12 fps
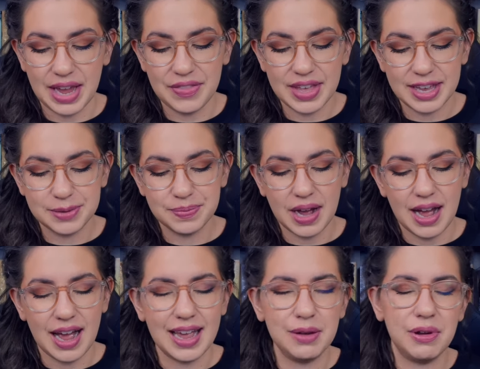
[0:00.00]
And then
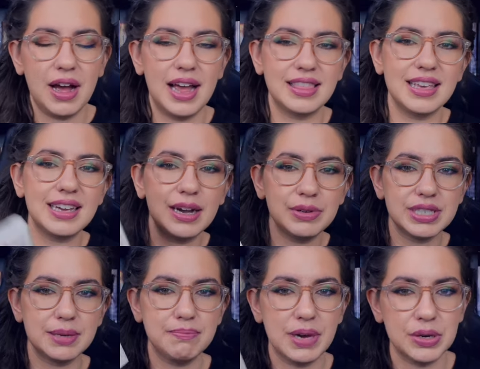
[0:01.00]
I think I was
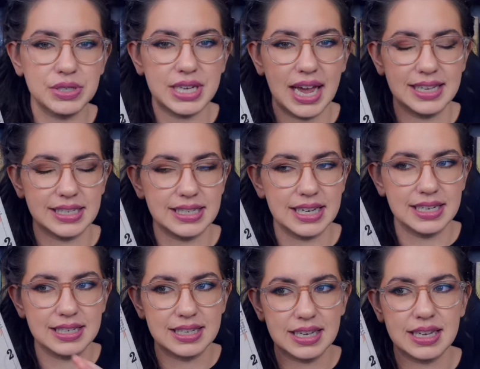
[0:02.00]
the most
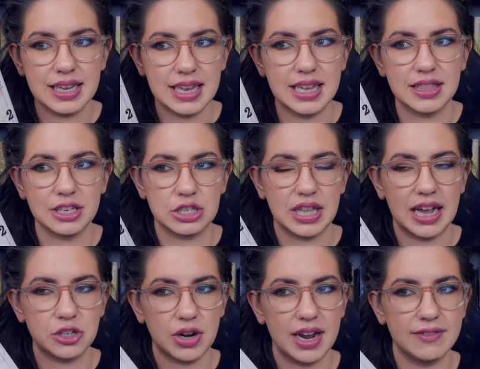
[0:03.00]
hesitant in
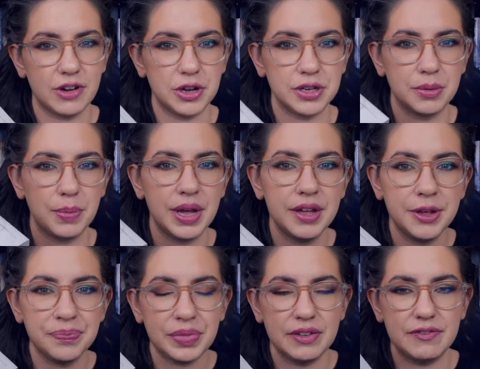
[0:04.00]
that try a volume
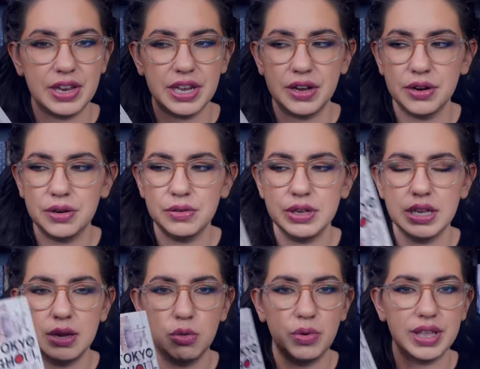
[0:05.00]
video
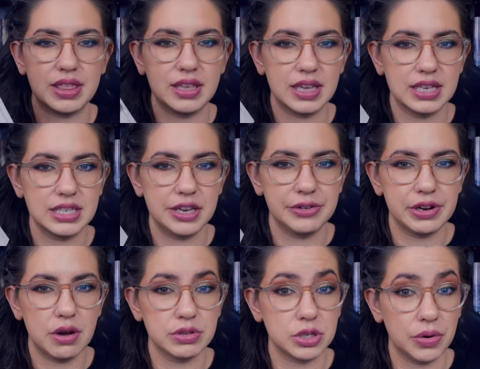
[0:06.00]
with continuing
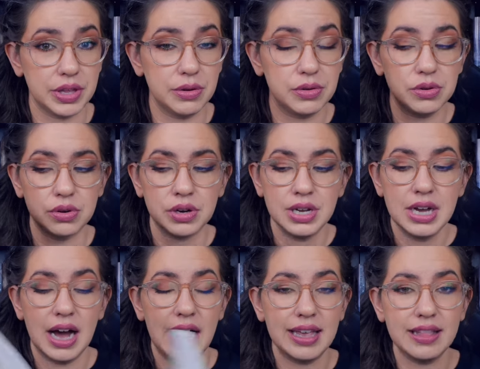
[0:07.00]
on with Tokyo Ghoul.
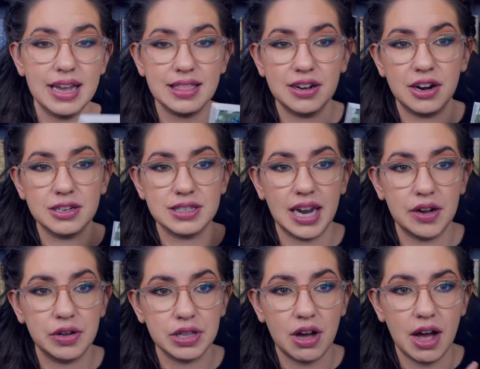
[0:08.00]
I like the art
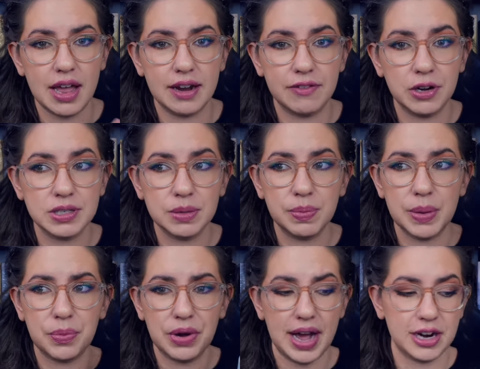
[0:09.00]
style a lot, and I've heard some
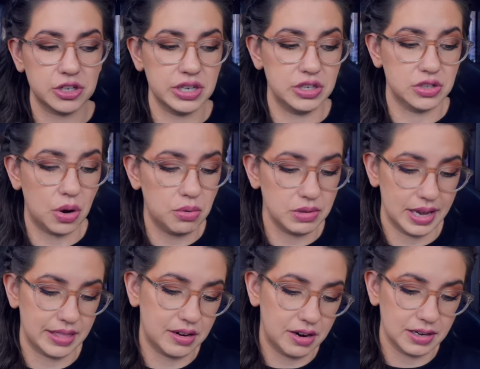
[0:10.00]
people actually don't
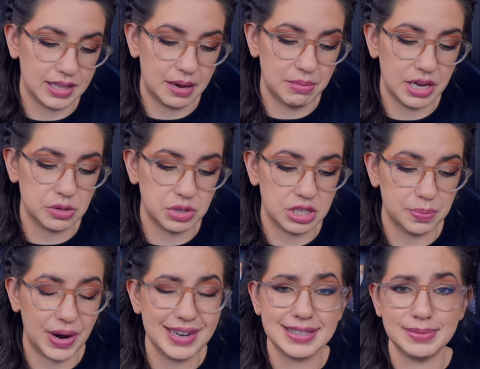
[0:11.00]
like the art that much, which
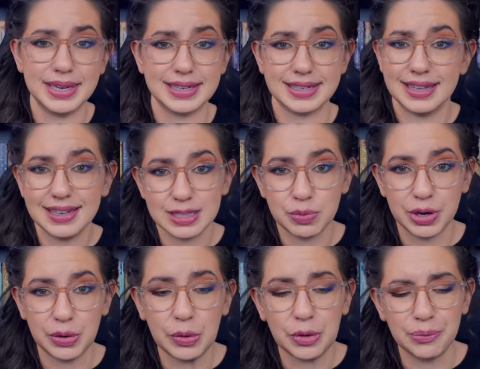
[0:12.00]
surprised me because I think it's pretty
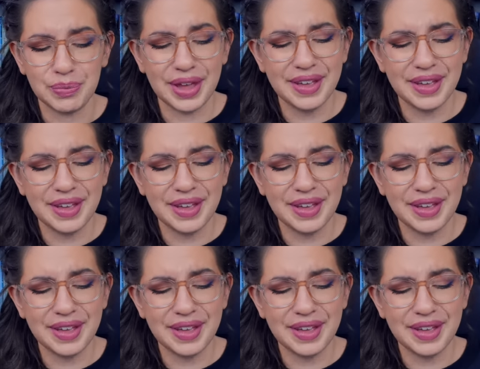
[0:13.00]
cool.